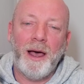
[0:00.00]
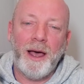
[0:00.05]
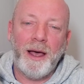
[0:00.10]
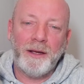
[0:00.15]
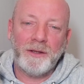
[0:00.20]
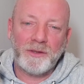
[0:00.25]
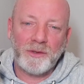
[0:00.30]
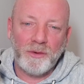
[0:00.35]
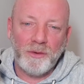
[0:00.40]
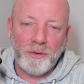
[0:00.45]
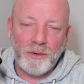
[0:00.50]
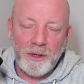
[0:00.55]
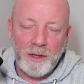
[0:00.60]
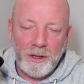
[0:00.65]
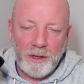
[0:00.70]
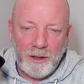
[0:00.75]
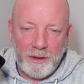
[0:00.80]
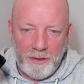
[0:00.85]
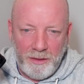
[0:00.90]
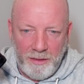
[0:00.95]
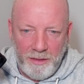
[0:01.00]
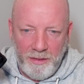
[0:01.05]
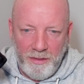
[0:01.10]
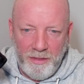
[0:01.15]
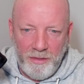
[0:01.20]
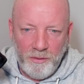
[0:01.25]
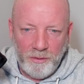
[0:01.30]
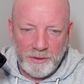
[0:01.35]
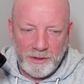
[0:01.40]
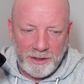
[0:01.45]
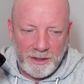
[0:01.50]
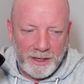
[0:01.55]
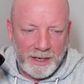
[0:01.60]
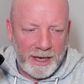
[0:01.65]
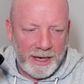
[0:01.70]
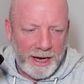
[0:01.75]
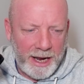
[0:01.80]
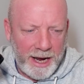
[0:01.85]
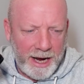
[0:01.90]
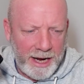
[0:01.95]
So those are the
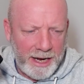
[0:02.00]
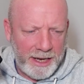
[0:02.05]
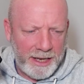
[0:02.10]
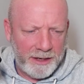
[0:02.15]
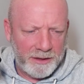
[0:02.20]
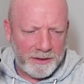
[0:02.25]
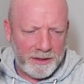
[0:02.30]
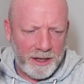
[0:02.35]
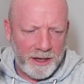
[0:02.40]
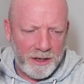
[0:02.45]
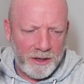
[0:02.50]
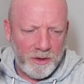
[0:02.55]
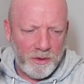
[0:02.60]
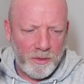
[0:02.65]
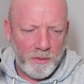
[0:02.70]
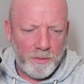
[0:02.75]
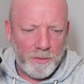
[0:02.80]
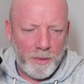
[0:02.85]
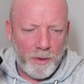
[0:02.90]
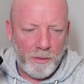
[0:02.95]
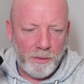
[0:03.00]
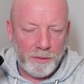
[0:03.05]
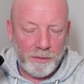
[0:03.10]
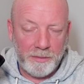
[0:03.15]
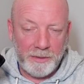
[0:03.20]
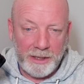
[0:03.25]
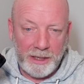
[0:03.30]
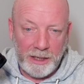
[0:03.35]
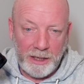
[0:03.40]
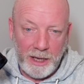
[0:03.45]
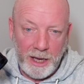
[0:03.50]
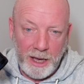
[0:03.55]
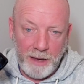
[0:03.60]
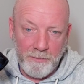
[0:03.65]
kind of areas that you probably